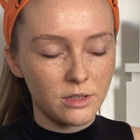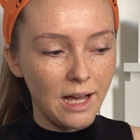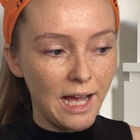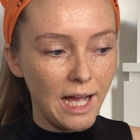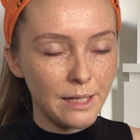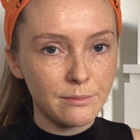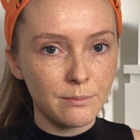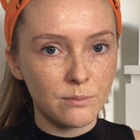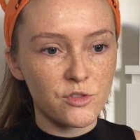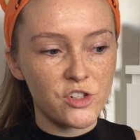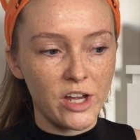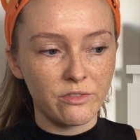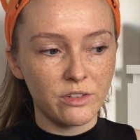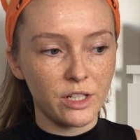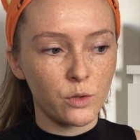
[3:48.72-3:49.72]
I'm
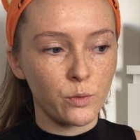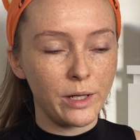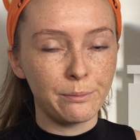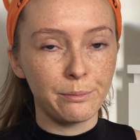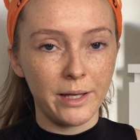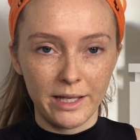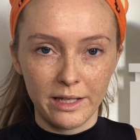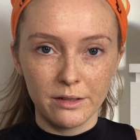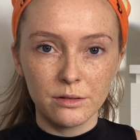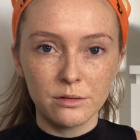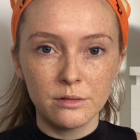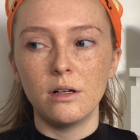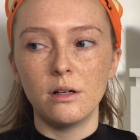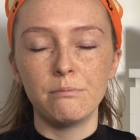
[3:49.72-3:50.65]
generally quite pale,